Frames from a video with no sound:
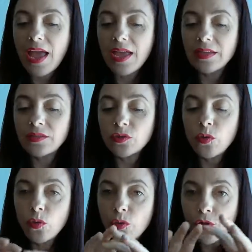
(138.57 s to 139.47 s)
and
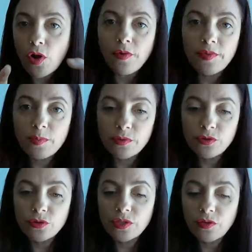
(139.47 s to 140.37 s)
all the coffee
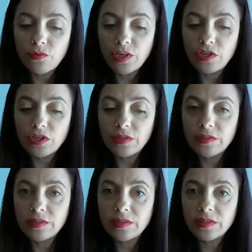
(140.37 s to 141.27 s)
producing
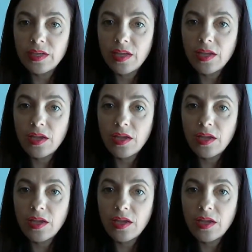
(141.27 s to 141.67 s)
regions